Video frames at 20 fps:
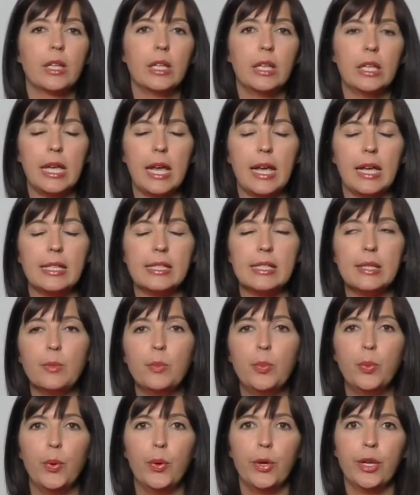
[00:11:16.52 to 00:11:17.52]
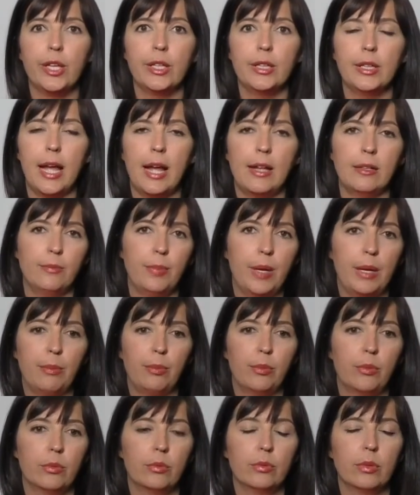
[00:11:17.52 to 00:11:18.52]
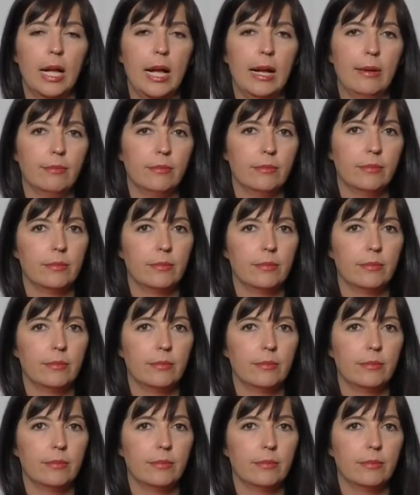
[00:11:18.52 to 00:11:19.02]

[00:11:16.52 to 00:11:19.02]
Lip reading: It's important that people are